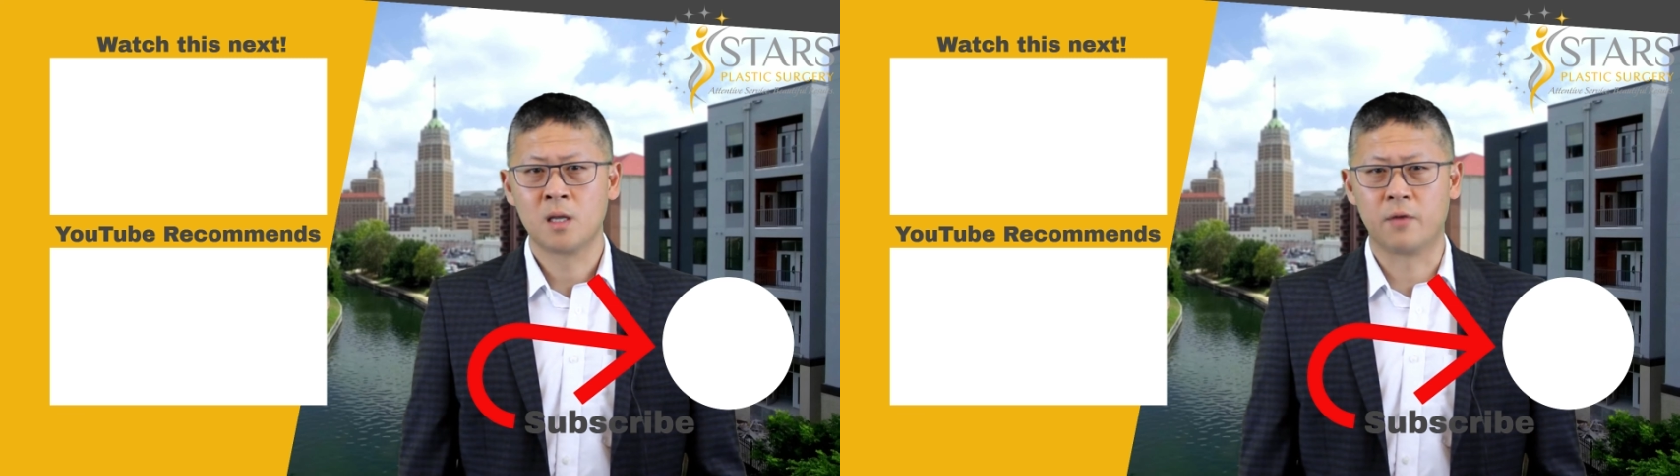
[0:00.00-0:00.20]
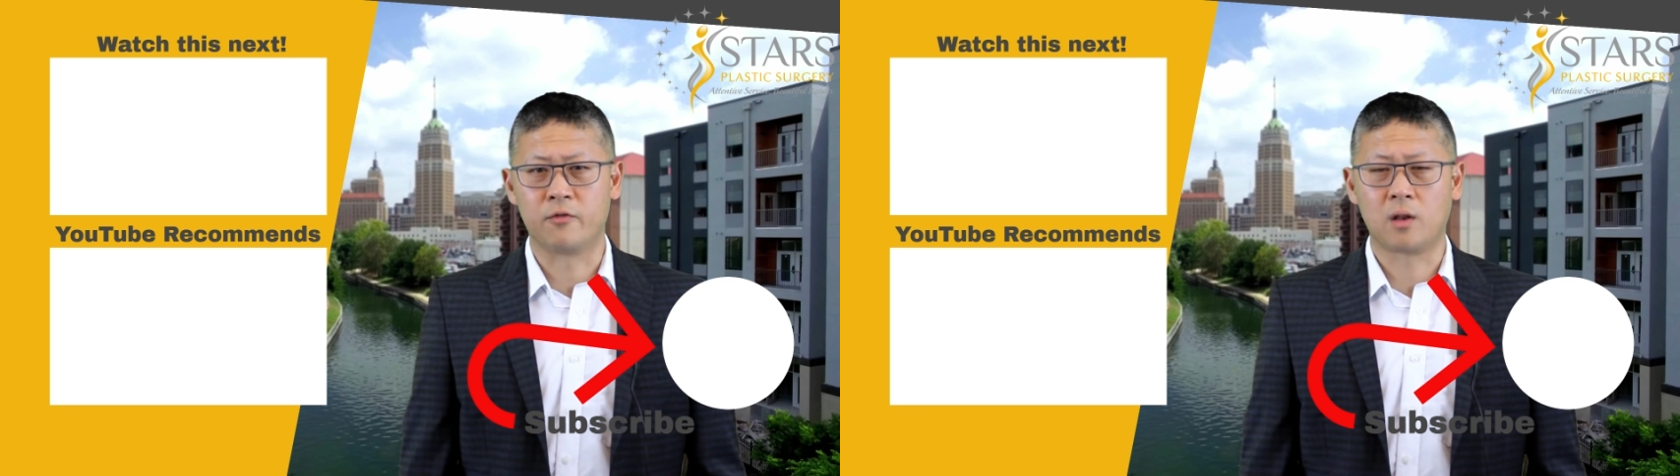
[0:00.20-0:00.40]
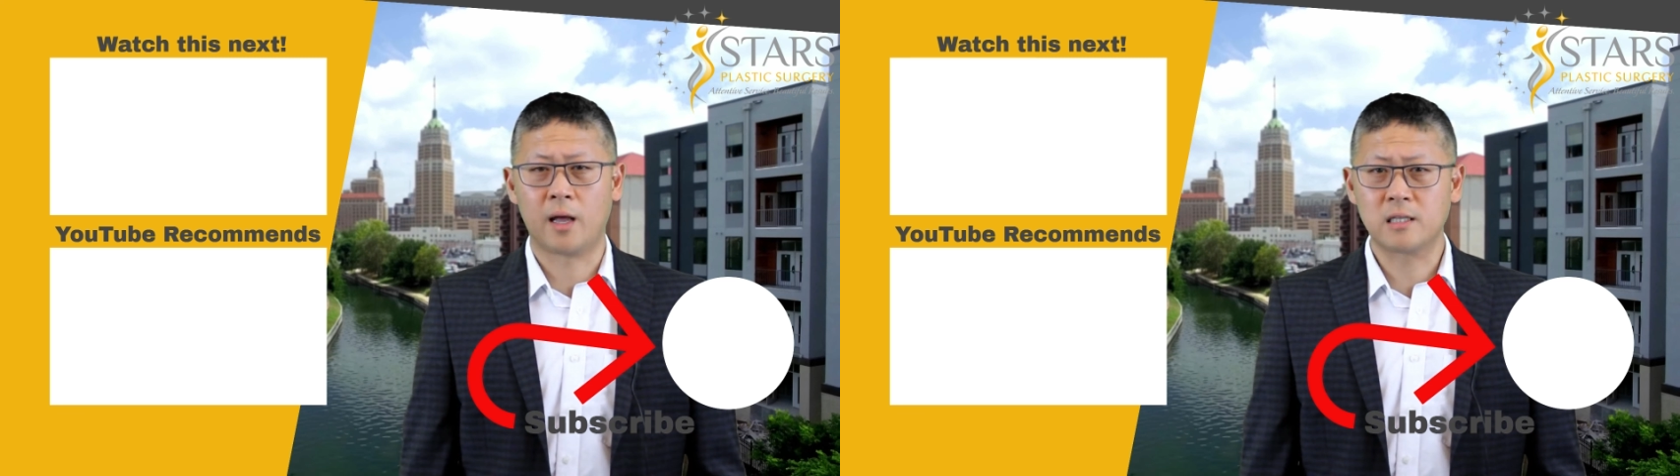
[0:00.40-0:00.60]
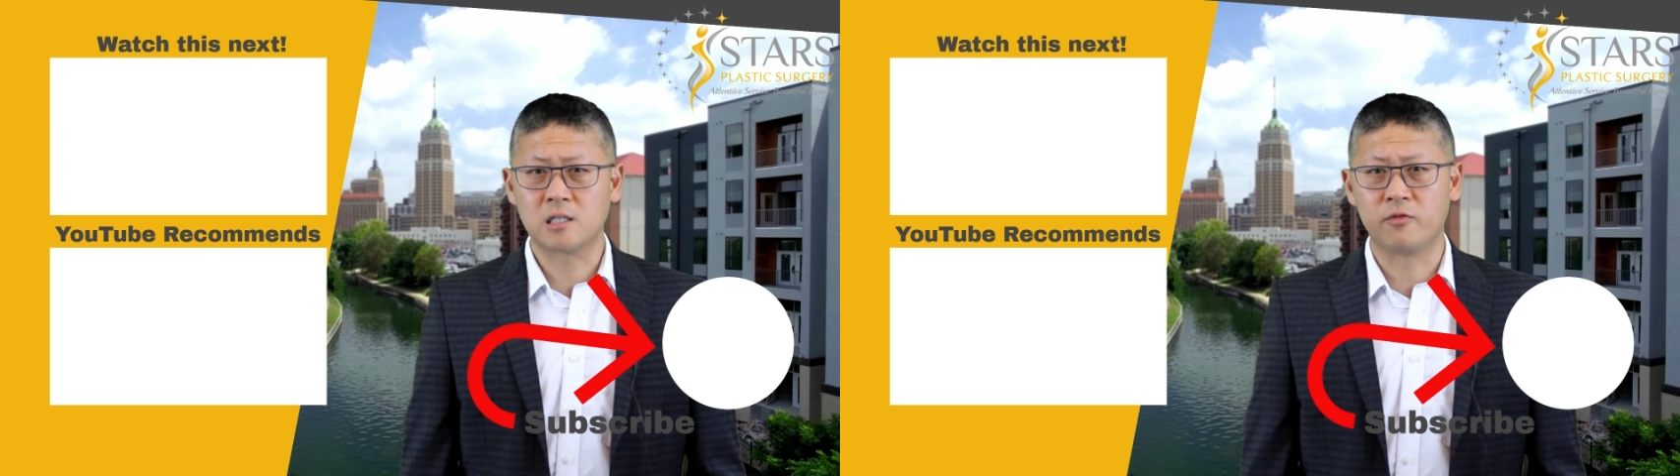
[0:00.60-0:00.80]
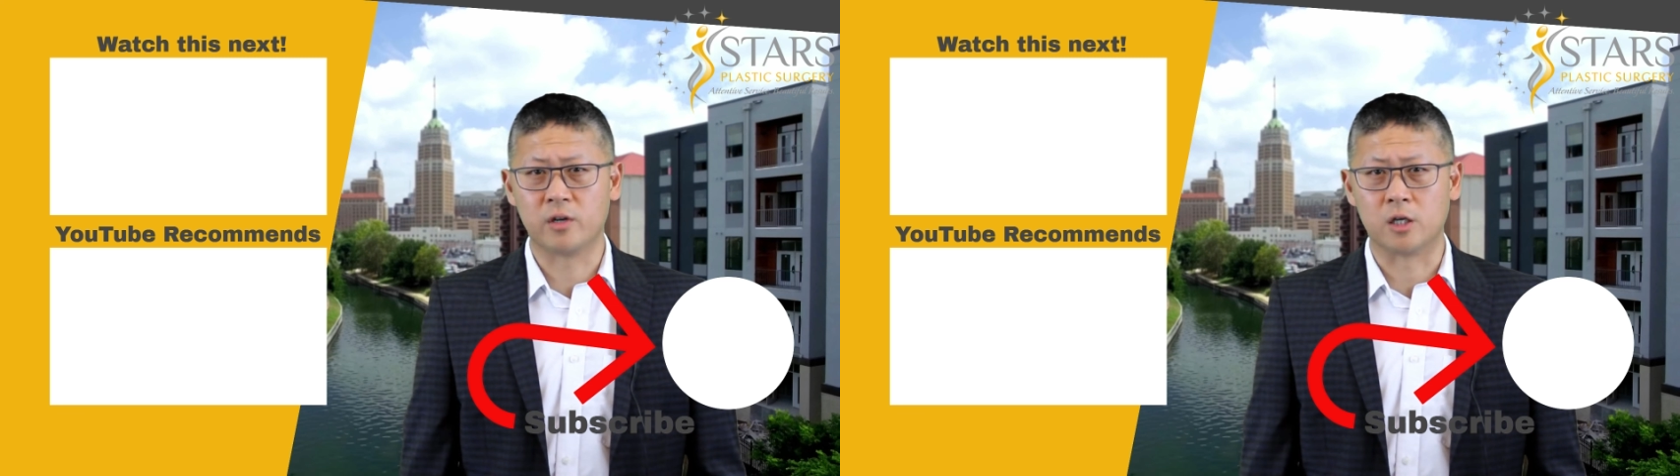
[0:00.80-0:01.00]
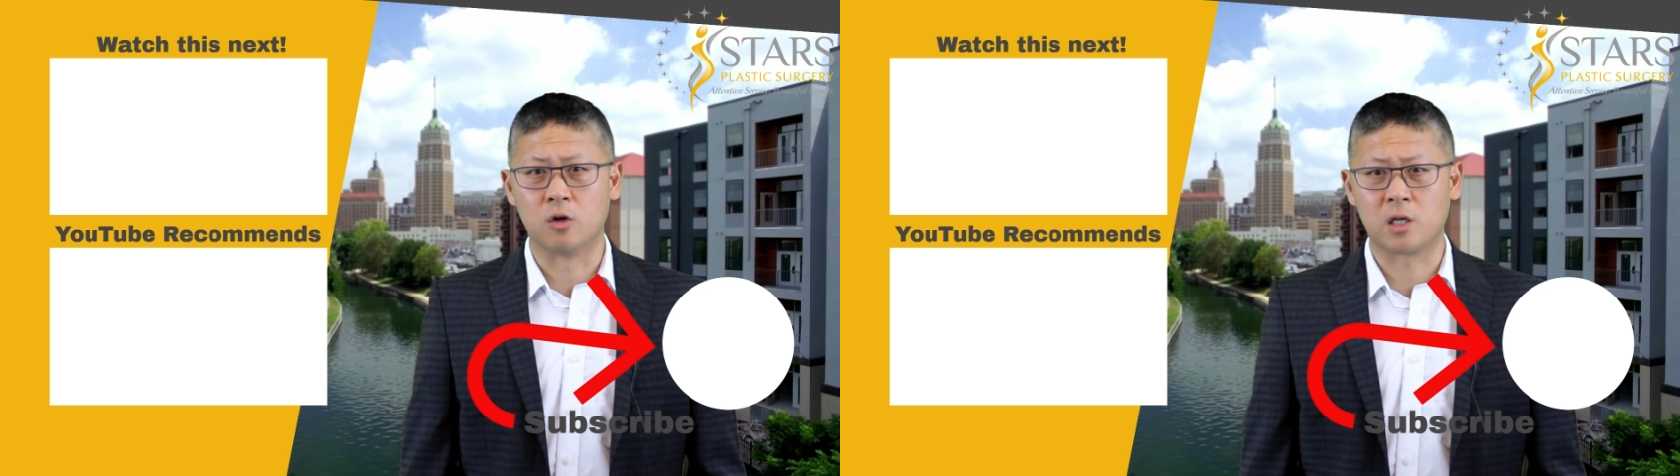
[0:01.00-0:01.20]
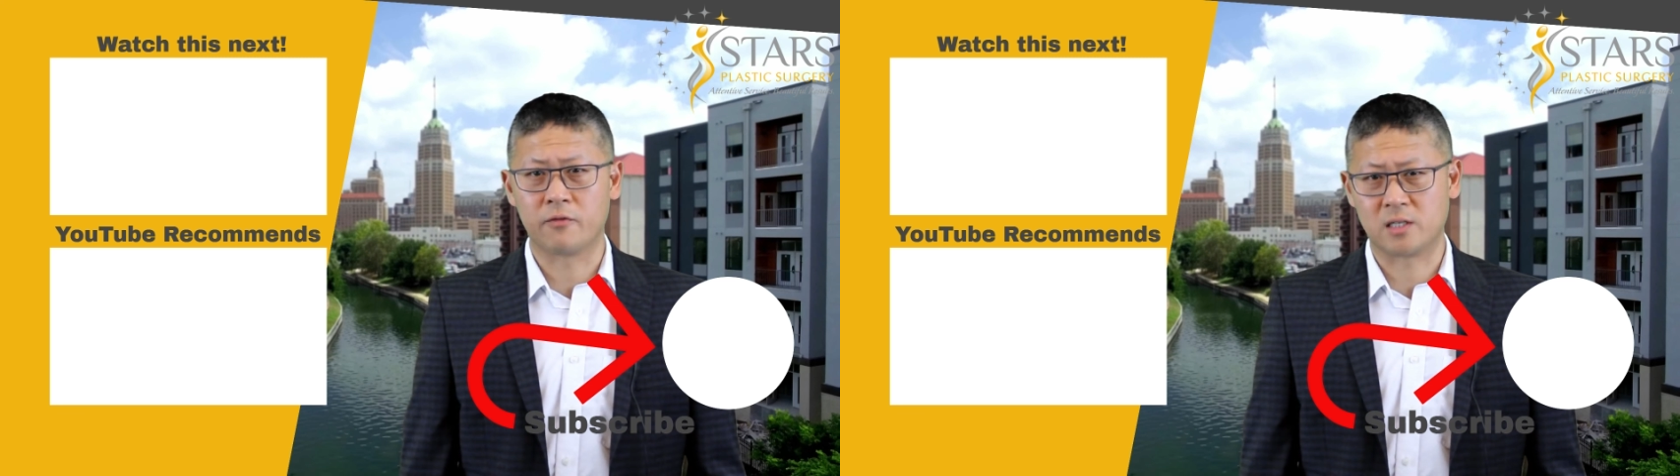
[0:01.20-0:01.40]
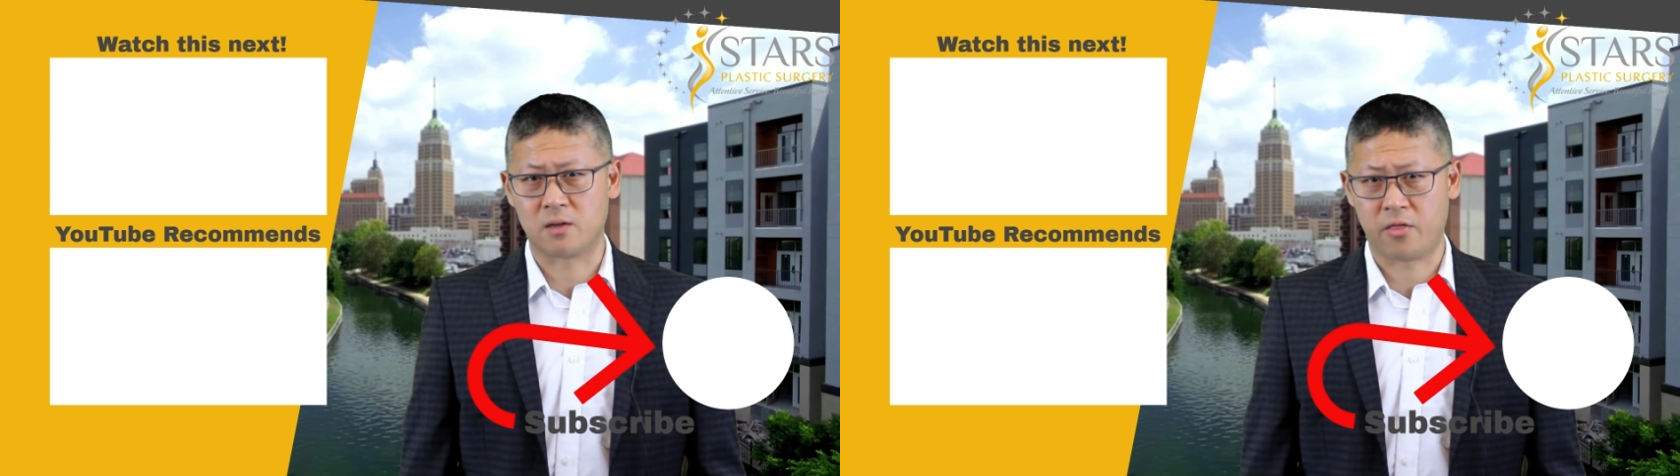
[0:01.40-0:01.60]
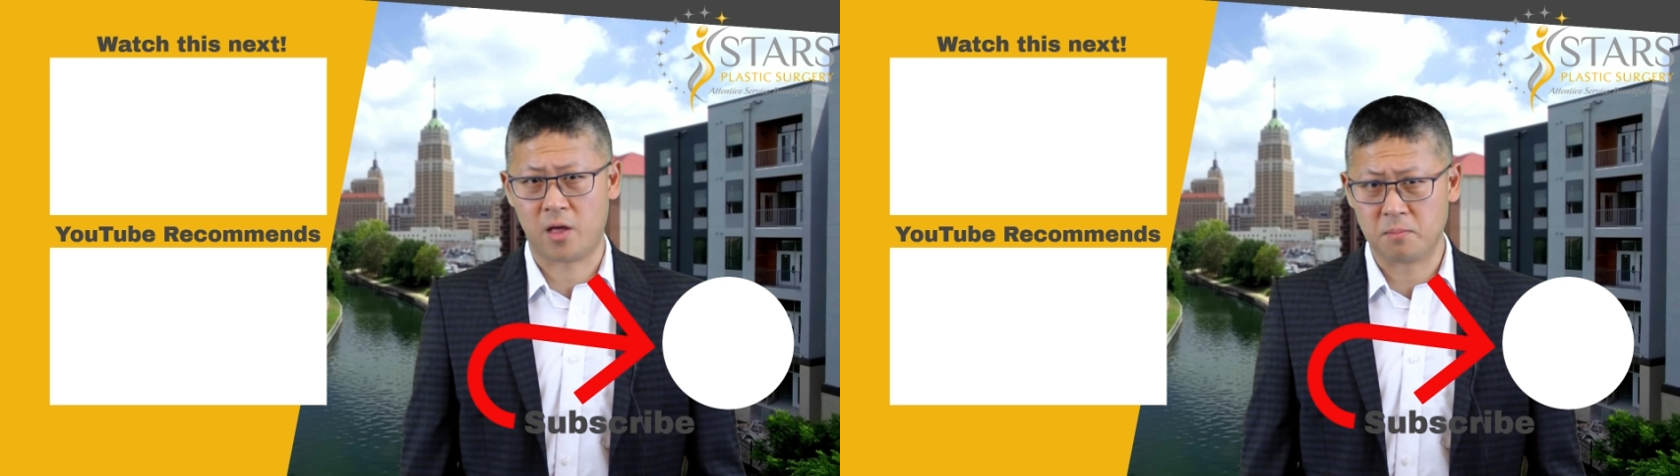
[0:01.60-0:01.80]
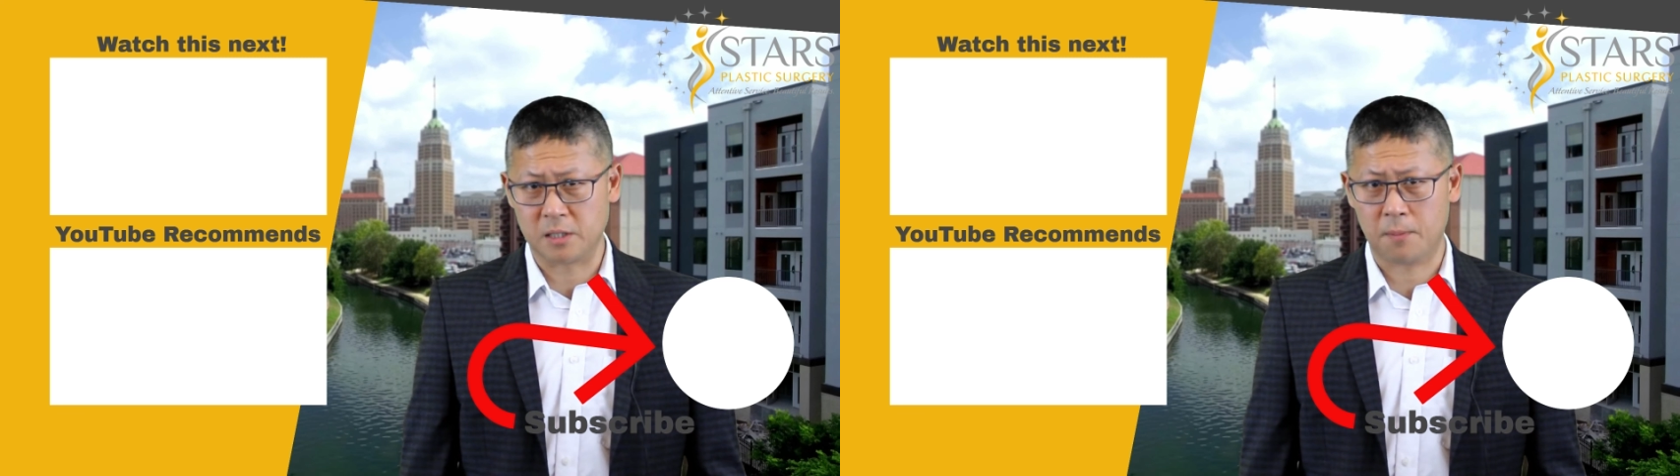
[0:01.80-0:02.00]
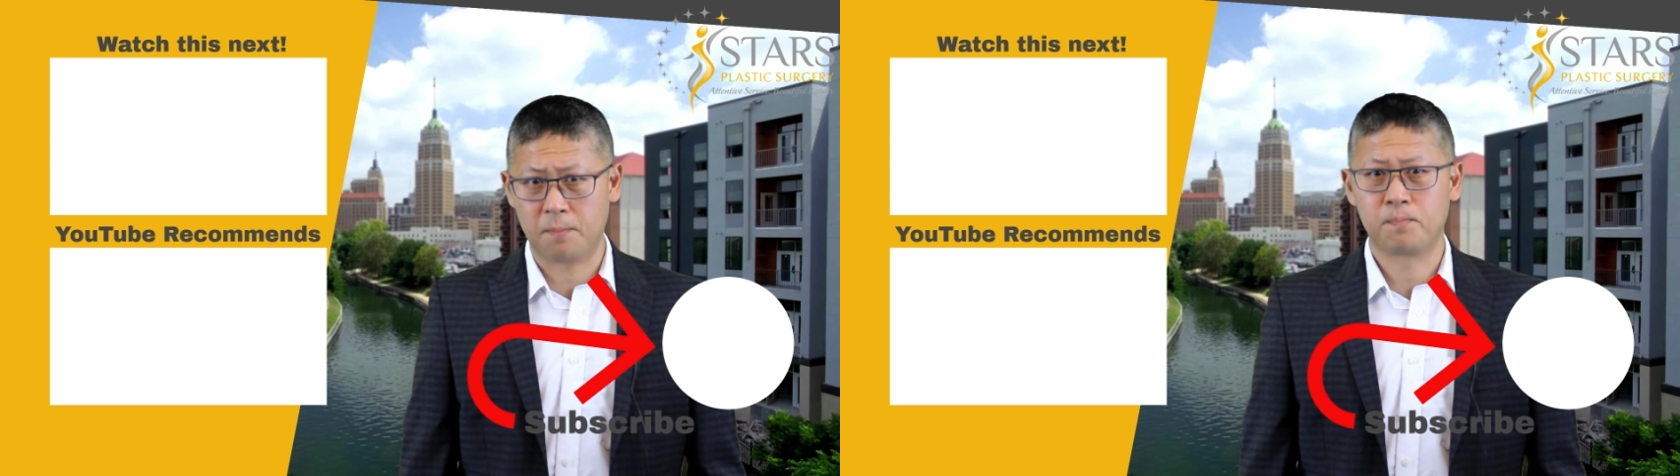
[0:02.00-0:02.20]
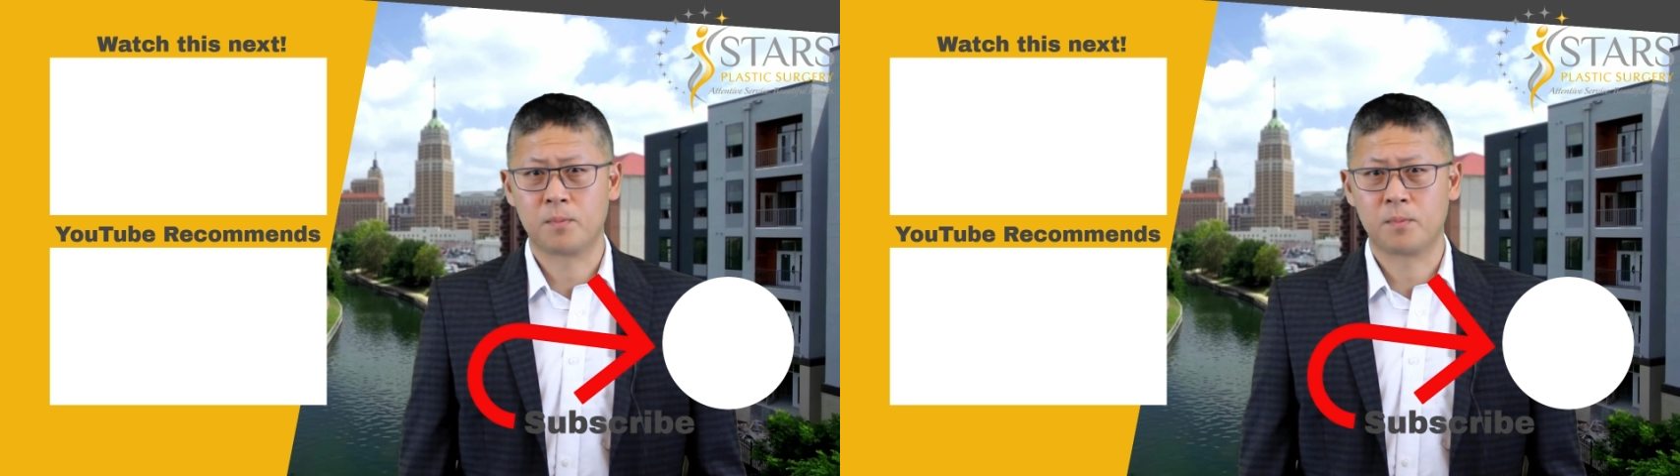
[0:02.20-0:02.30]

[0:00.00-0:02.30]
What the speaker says: If you like this video, give us a thumbs up,